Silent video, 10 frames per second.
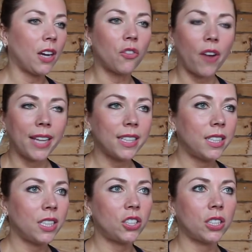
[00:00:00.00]
grain
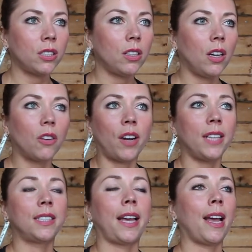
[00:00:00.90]
addiction.
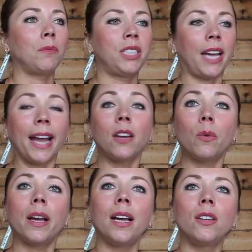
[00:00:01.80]
Grains are empty
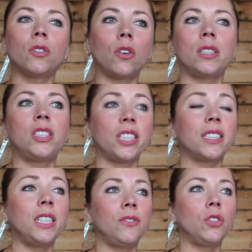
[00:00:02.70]
anyway, you know, it
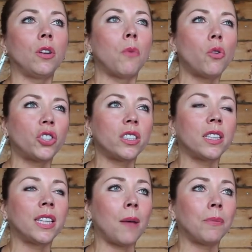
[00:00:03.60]
just gives you
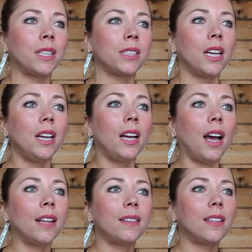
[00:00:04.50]
emotional numbness,
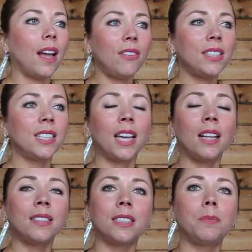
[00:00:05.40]
and everything
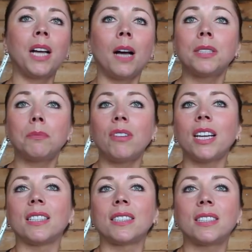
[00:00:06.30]
else becomes a
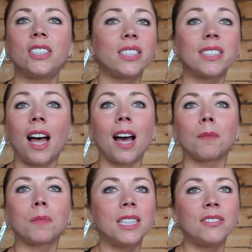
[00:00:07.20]
breeze. Just
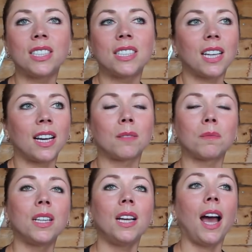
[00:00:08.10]
time, gives it
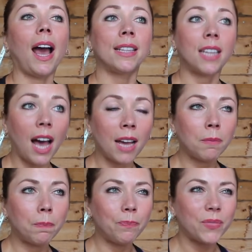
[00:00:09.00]
time. And I